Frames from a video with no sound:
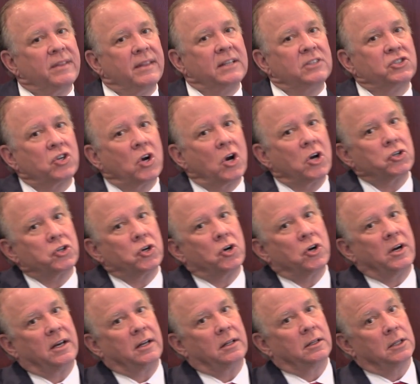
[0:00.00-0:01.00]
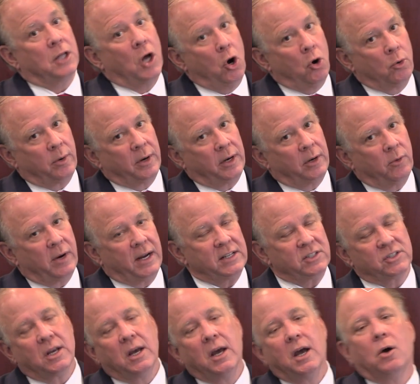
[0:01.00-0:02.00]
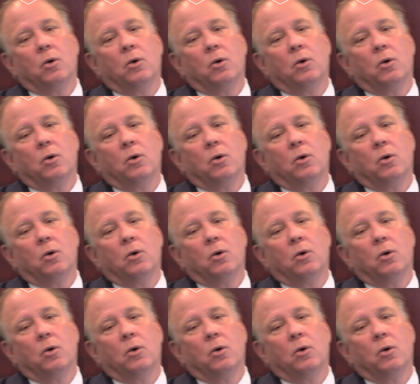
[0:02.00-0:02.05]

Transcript: they start lowering rates.